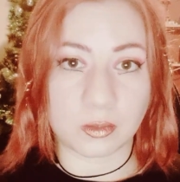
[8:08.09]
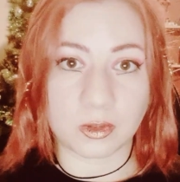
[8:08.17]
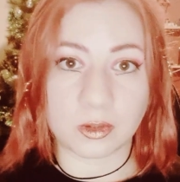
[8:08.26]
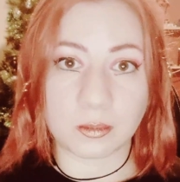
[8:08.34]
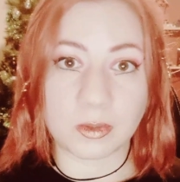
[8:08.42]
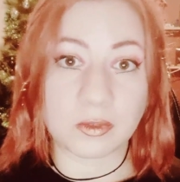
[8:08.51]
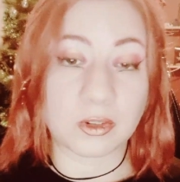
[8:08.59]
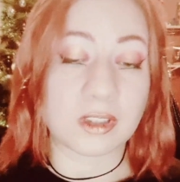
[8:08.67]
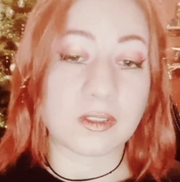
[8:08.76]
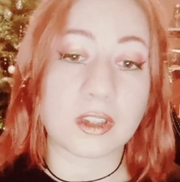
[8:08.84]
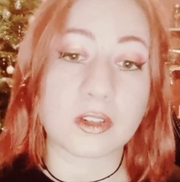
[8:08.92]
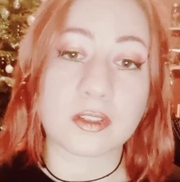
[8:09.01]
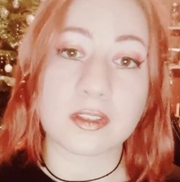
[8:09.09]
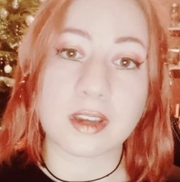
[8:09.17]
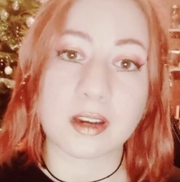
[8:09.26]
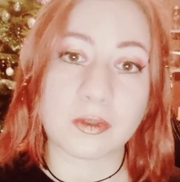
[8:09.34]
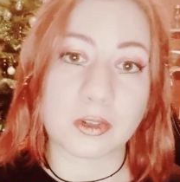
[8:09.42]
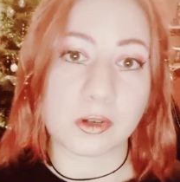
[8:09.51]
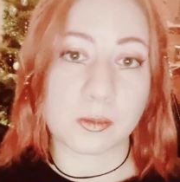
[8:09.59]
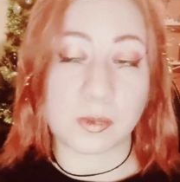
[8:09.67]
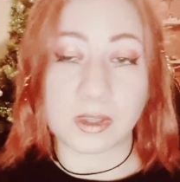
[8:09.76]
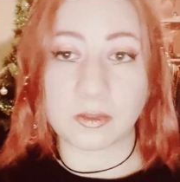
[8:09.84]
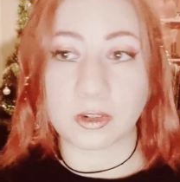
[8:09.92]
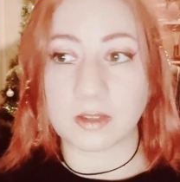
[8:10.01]
It could be forgiving yourself, it could
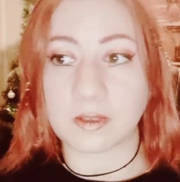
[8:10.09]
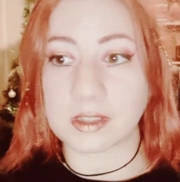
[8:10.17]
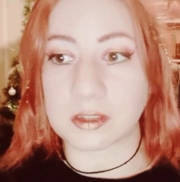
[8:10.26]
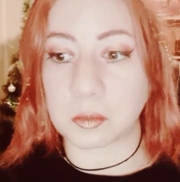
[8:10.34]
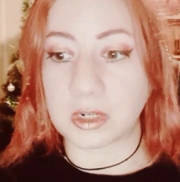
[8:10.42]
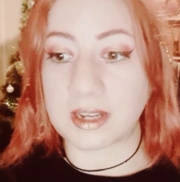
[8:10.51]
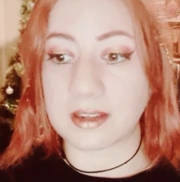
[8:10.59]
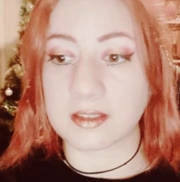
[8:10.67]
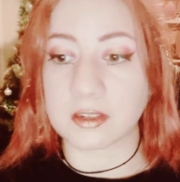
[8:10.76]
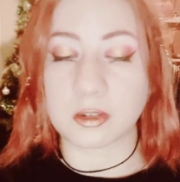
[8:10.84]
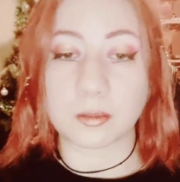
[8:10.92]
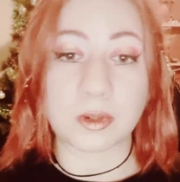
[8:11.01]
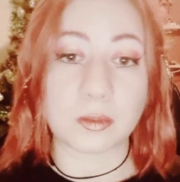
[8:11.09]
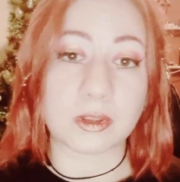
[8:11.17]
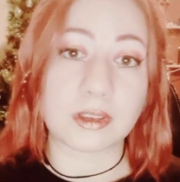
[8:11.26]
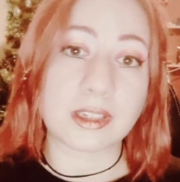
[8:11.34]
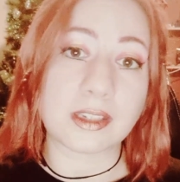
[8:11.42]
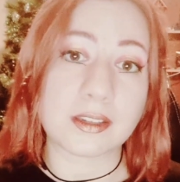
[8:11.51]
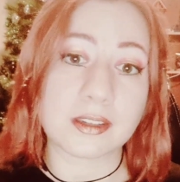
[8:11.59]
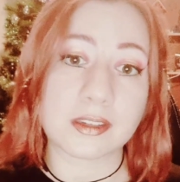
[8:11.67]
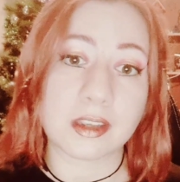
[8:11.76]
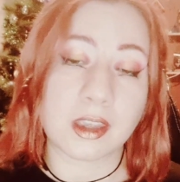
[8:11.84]
be forgiving someone else, it could be release,